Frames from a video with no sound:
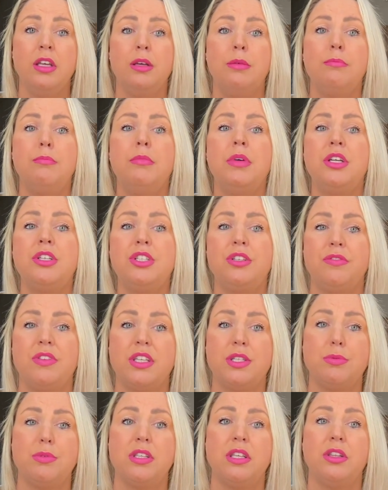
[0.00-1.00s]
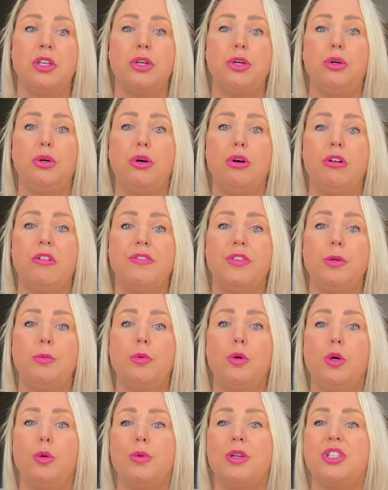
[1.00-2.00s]
Much of this was in the core of the
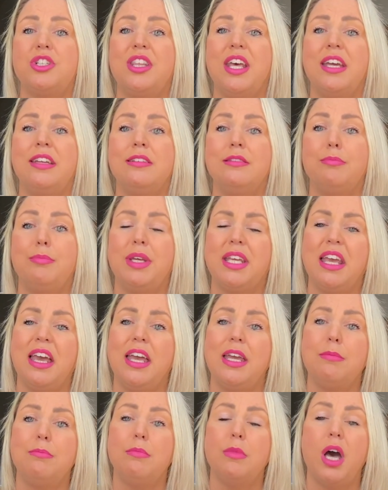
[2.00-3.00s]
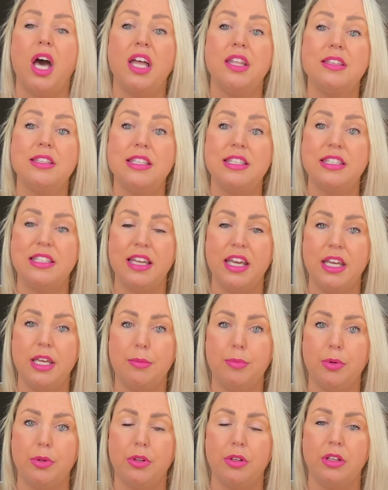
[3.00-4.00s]
wall, which then became
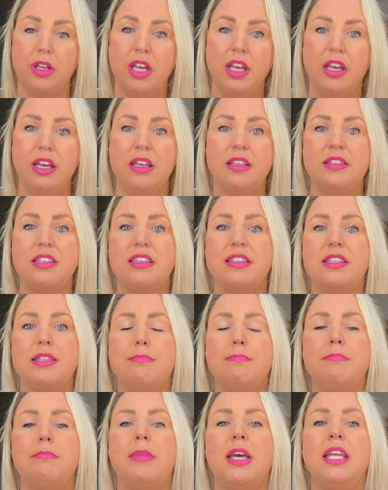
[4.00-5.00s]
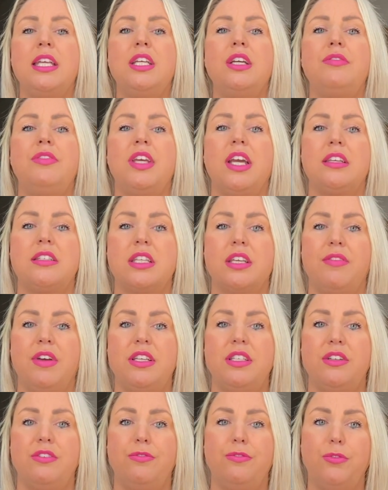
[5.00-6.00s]
unstable. Since many of the
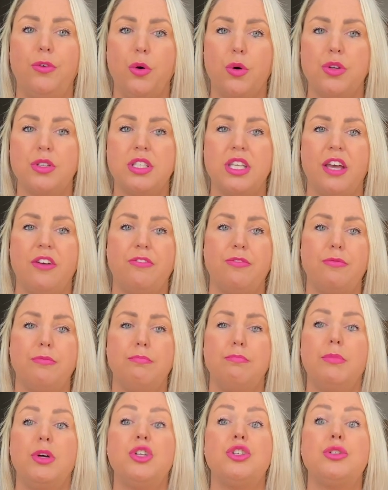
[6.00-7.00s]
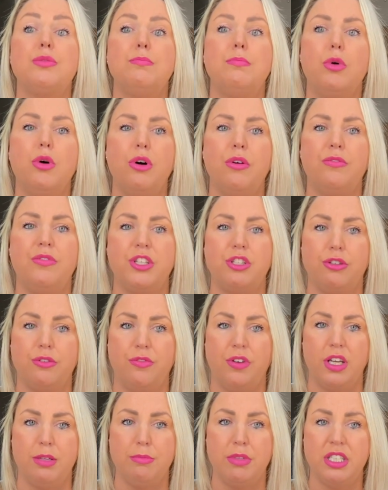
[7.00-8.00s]
excavated forts have much more
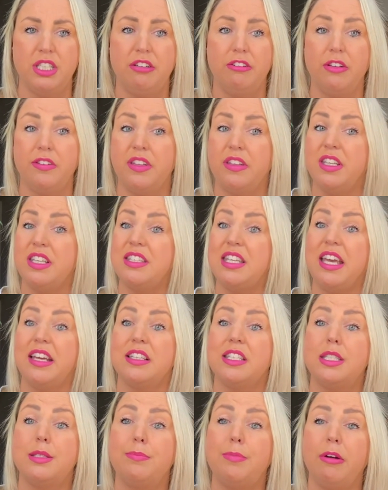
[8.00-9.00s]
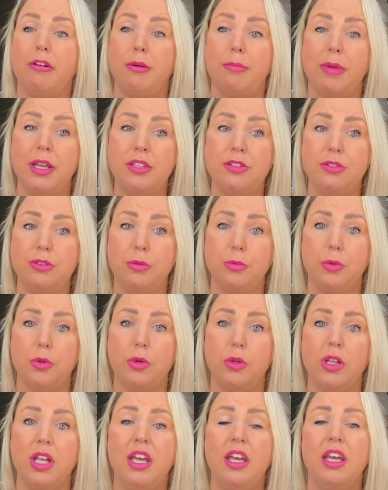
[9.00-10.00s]
vitrified material than this experimental
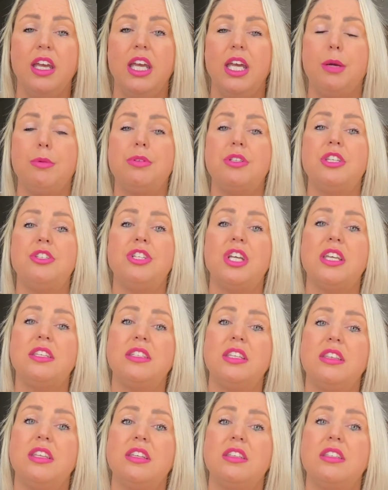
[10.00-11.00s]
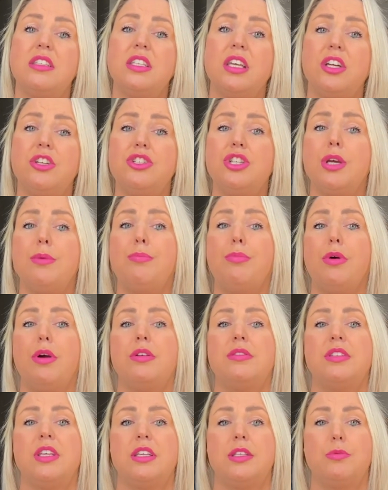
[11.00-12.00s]
wall, it was suggested that such a
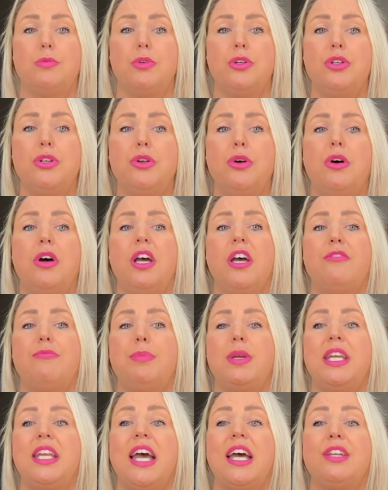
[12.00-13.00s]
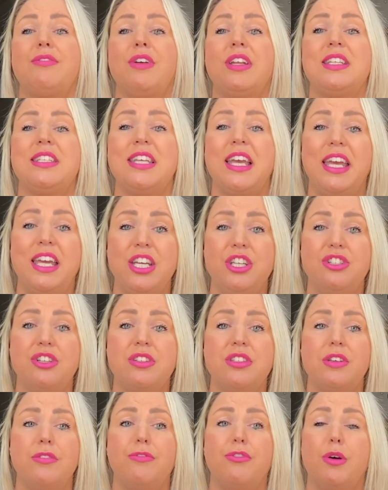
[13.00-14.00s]
process would not have been
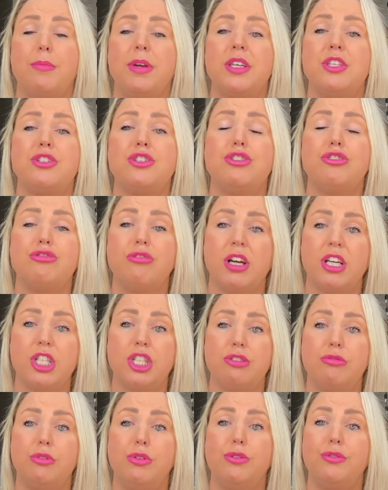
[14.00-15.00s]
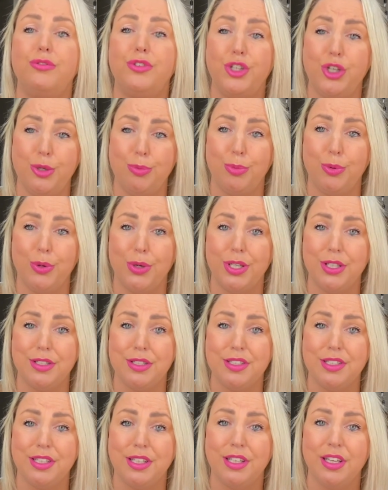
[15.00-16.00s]
advantageous from a structural
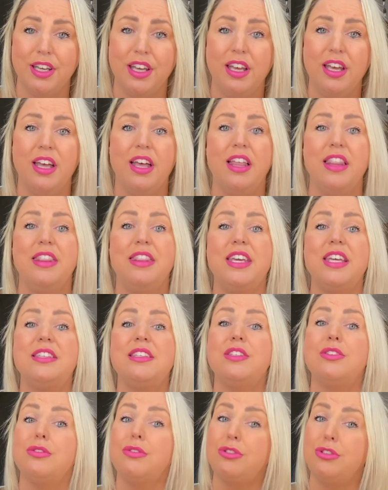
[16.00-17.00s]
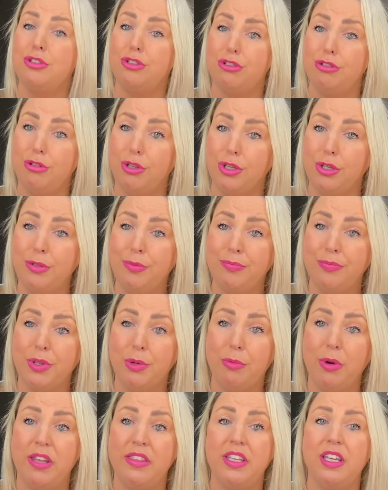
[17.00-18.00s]
viewpoint. This is also true
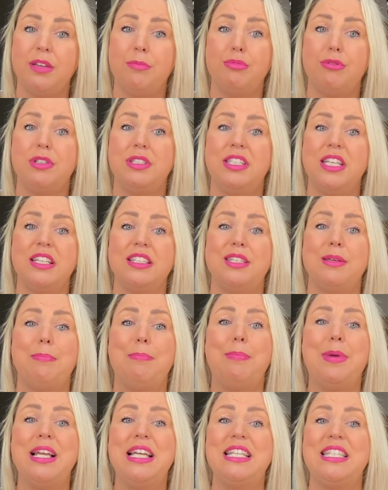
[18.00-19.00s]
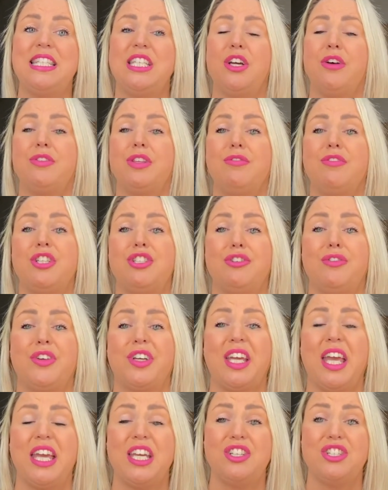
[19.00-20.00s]
when the unpredictability of the
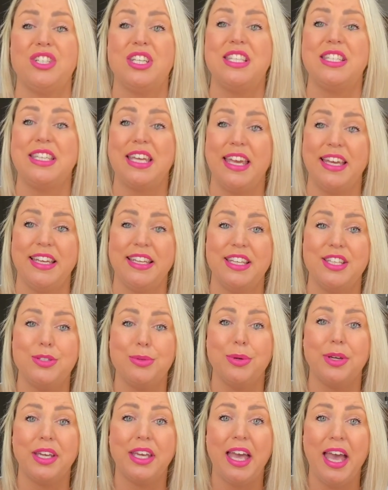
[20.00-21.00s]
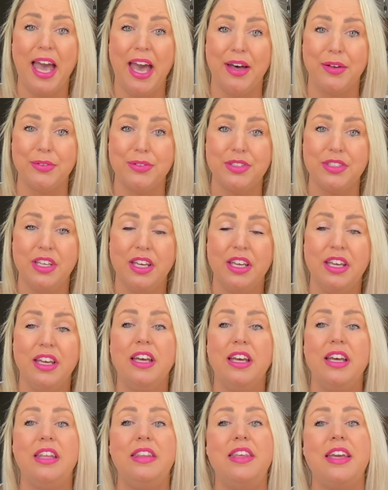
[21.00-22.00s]
vitrification is taken into account.
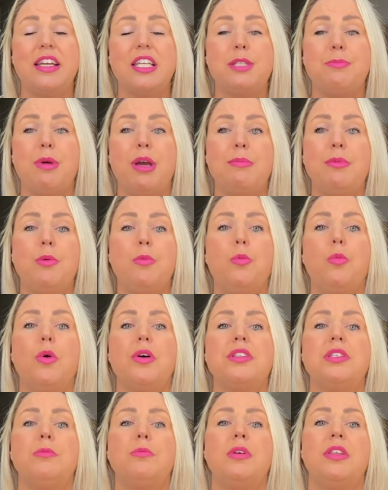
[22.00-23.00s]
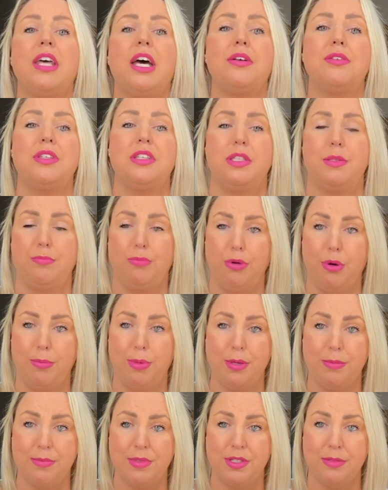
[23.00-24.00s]
The experiment wasn't without its
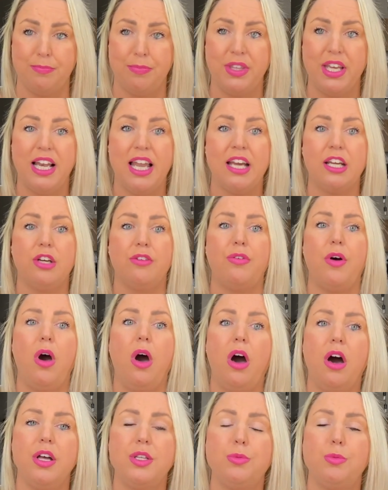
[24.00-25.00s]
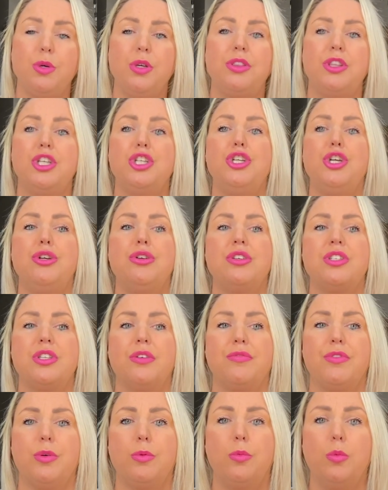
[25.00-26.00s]
problems. The lack of hardwood, the newness
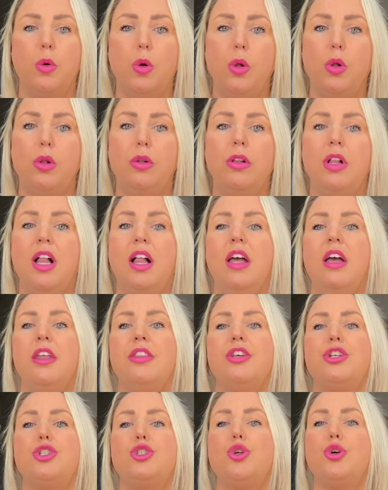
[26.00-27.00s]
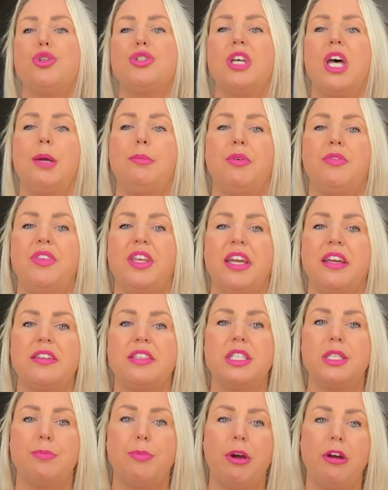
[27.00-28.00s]
of the wall, the short time of the
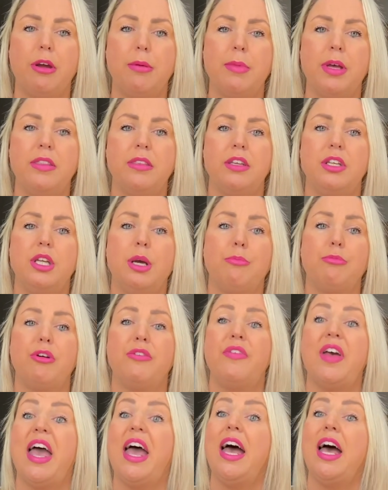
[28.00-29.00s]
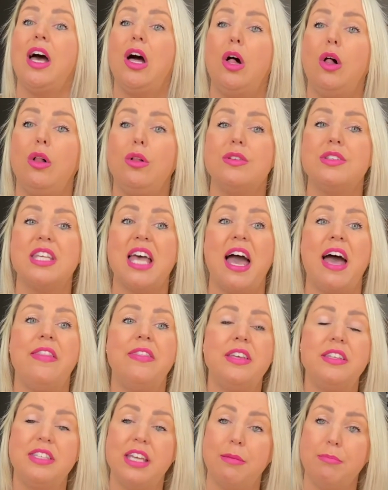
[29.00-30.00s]
experiment, the number of air holes,
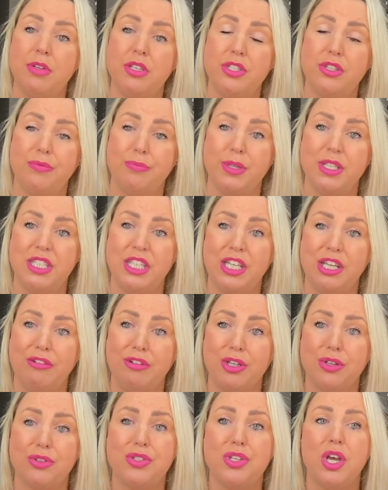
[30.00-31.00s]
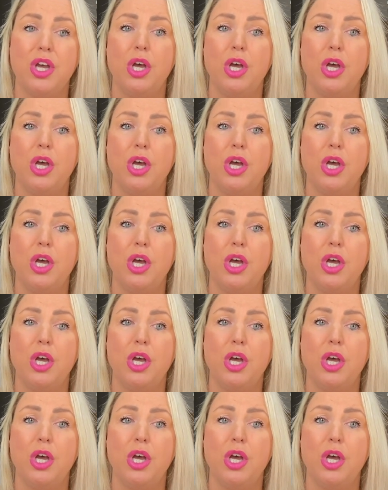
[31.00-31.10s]
and the dampness of materials